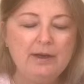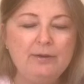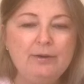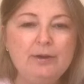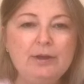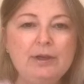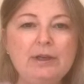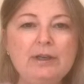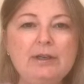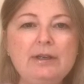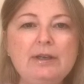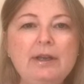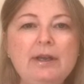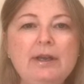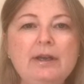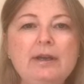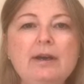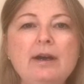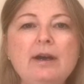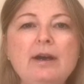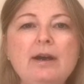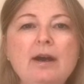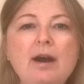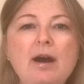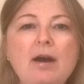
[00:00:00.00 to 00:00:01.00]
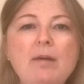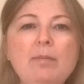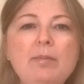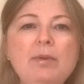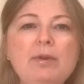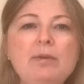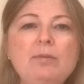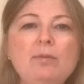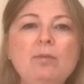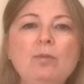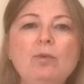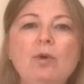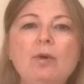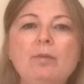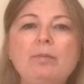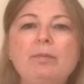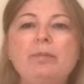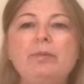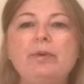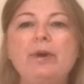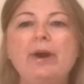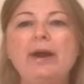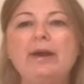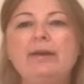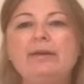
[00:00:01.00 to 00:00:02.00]
you can take a couple more
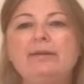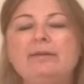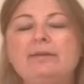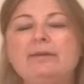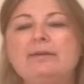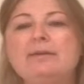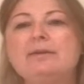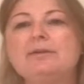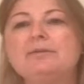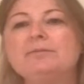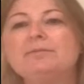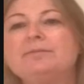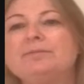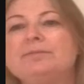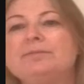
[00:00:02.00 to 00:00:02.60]
breaths